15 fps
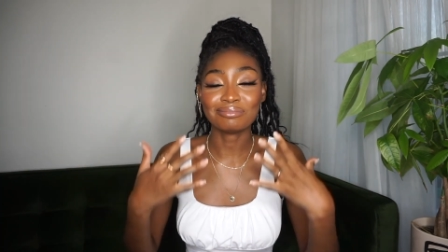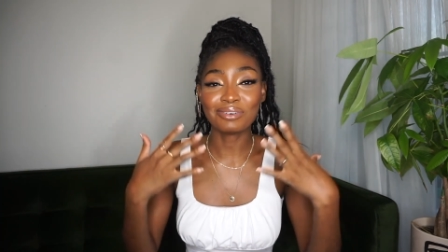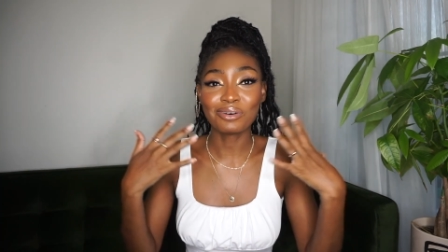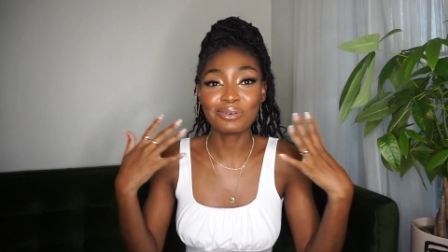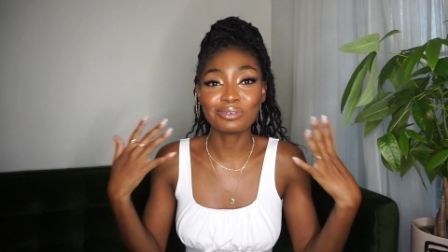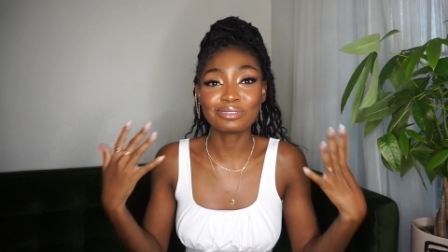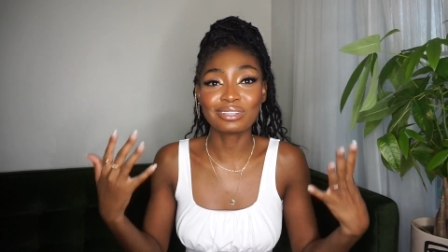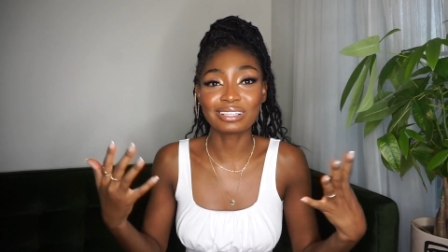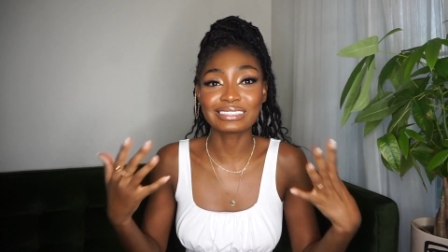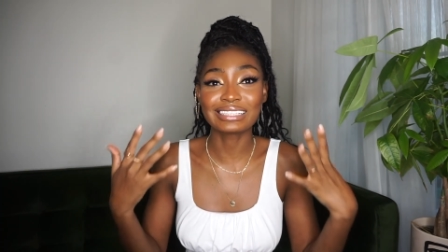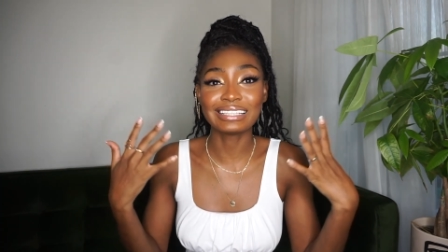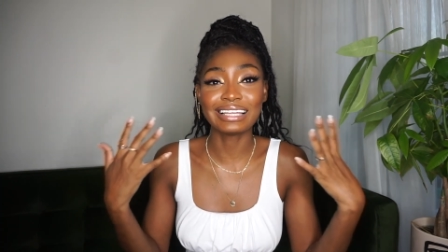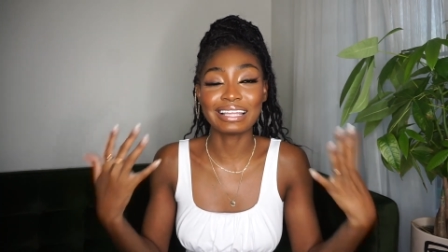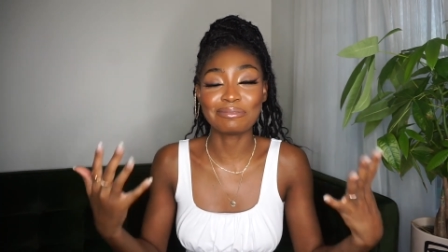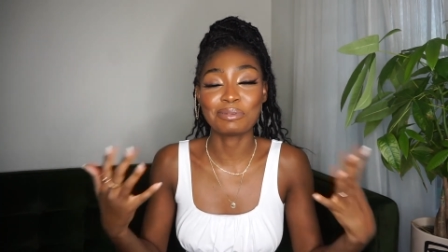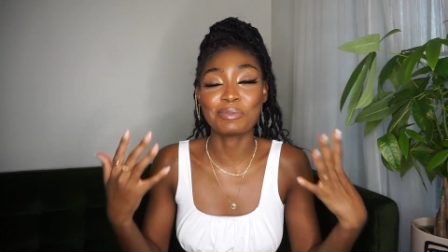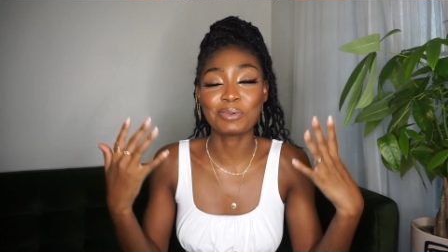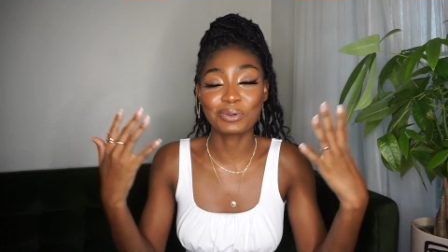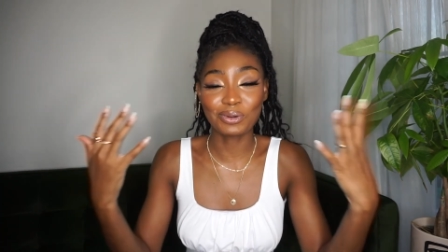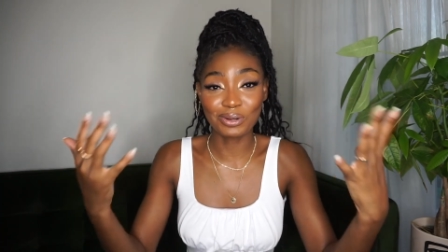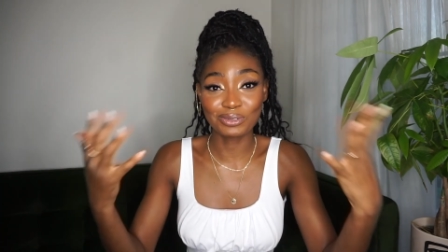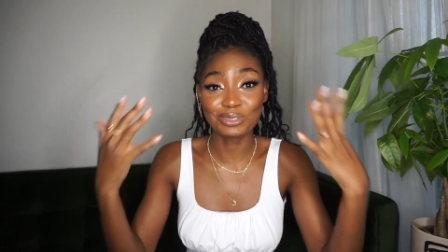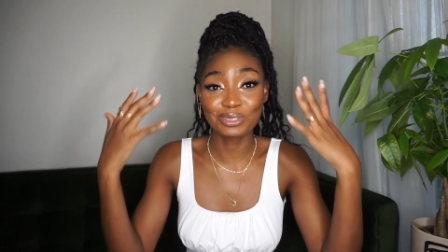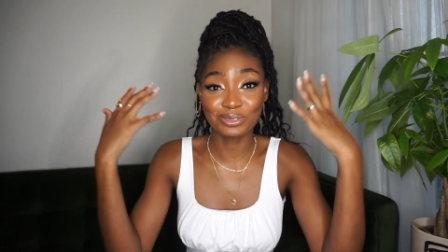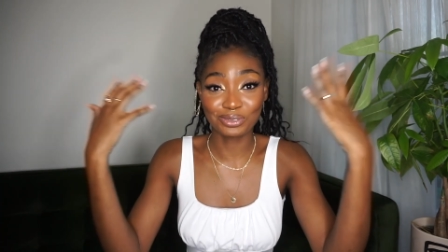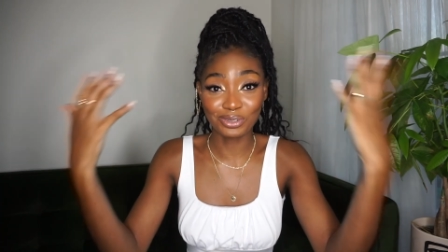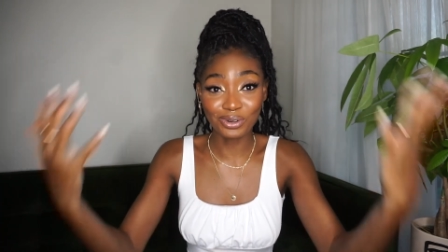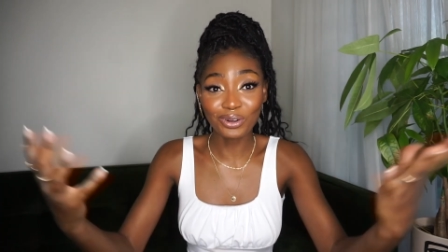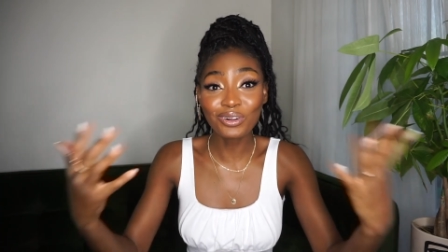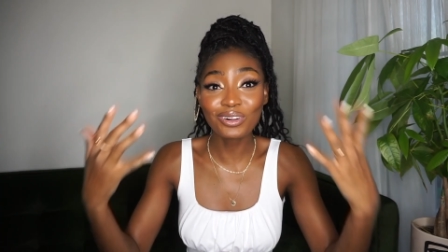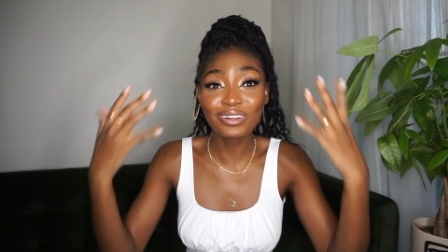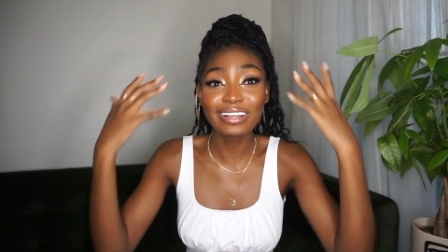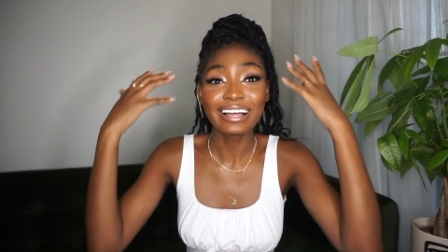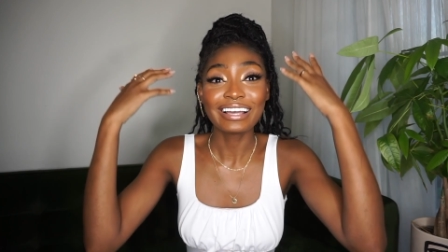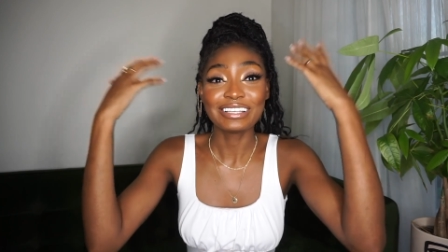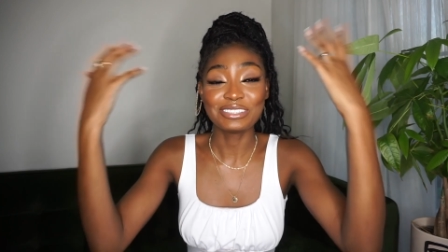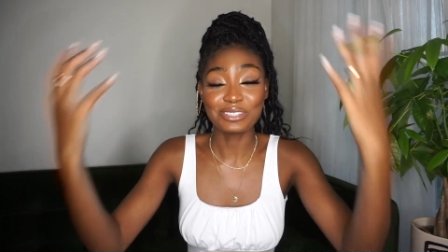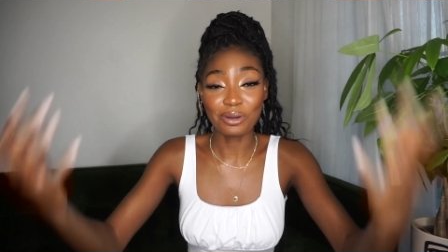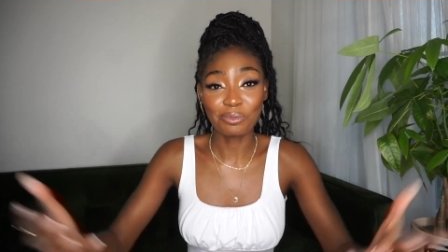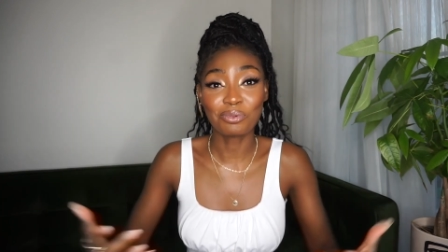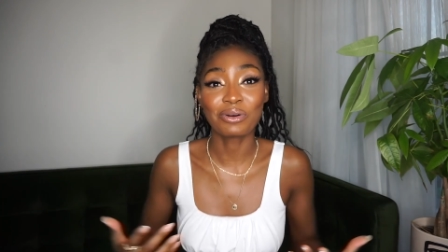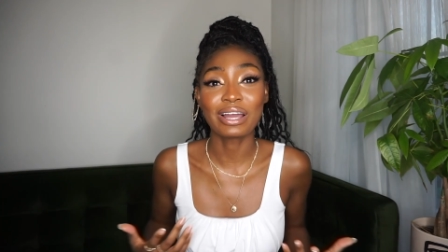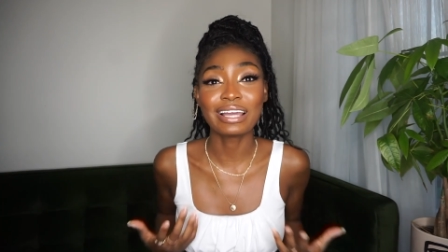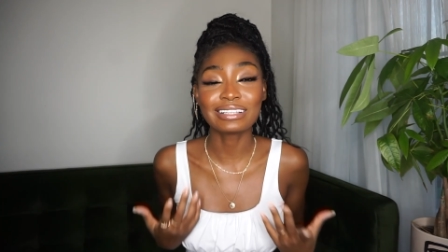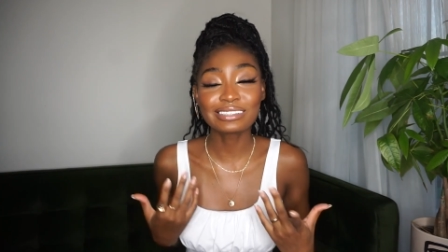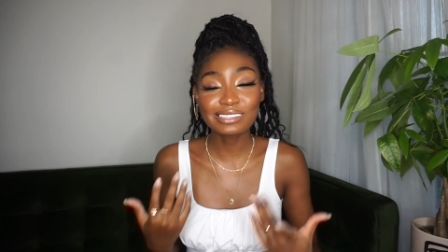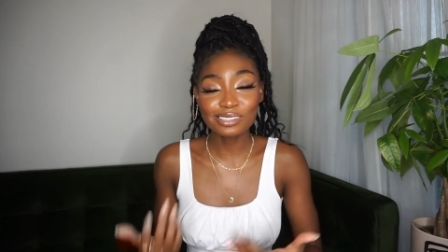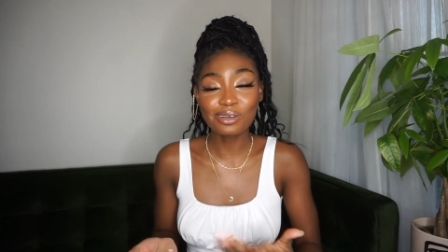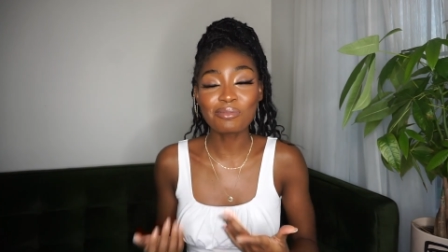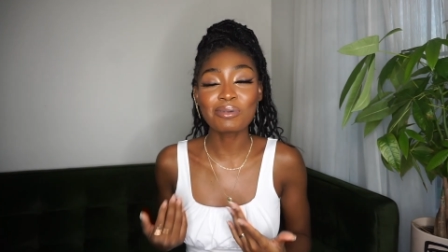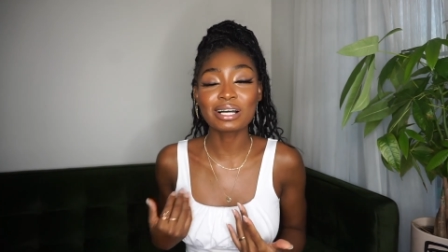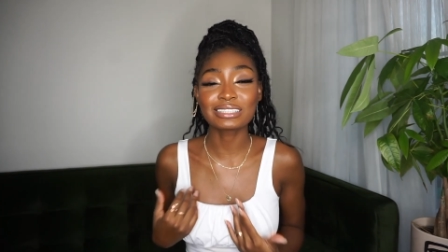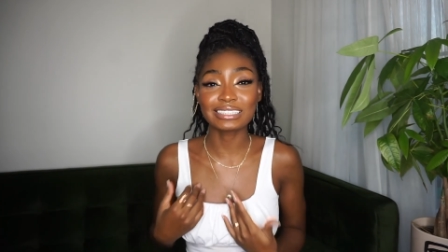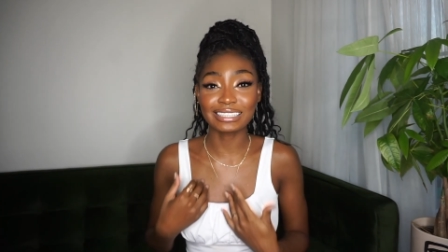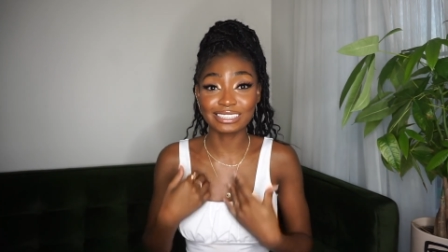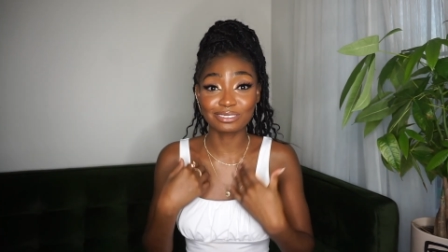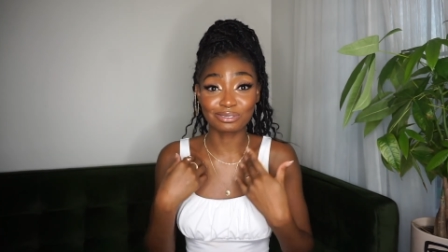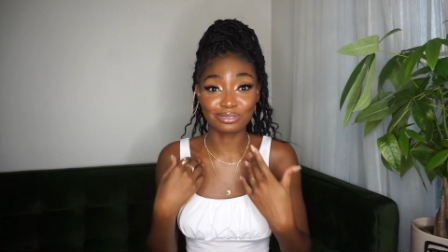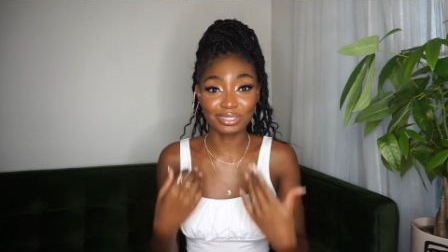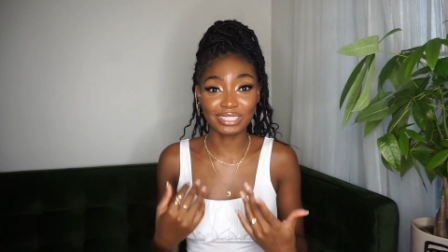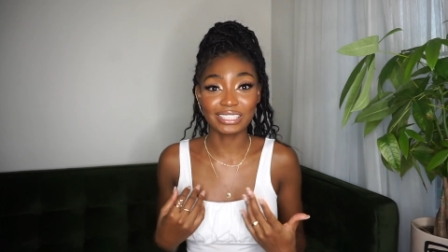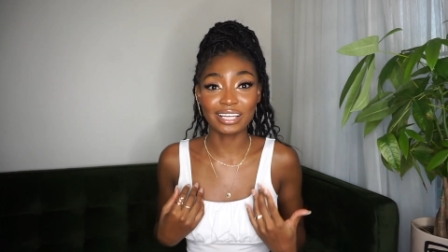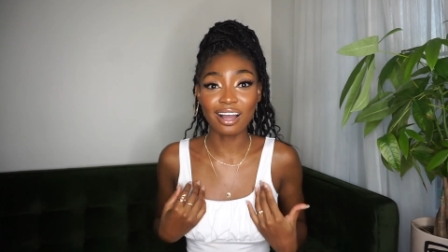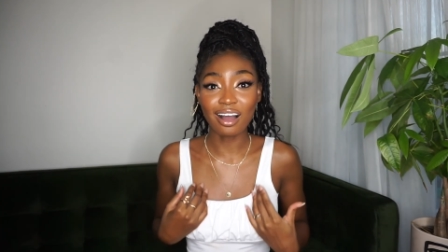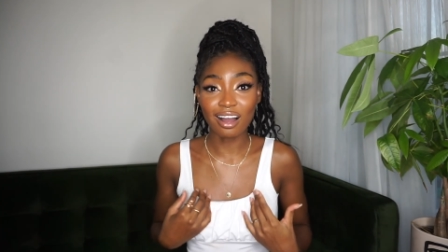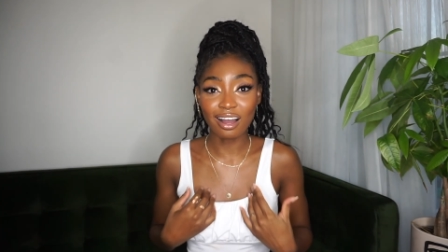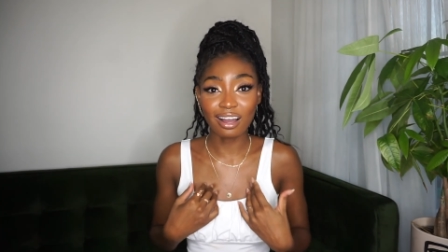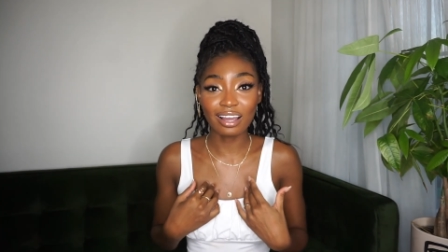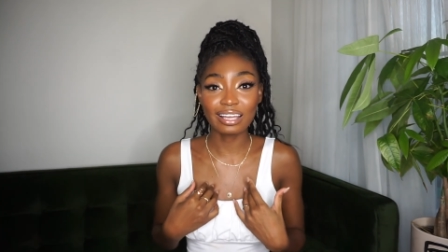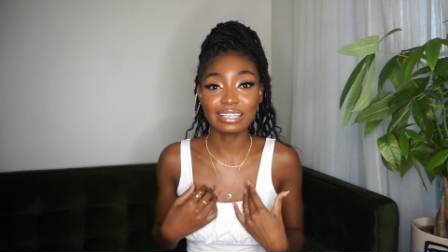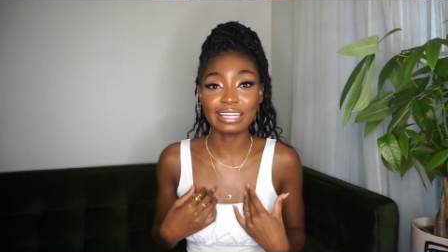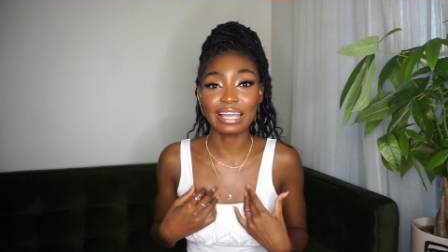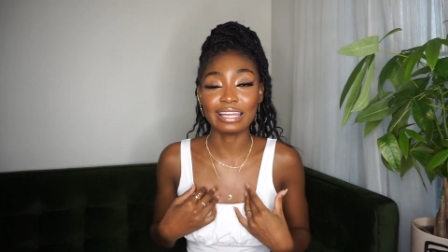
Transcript: who doesn't let people control your brand so much, is really hard,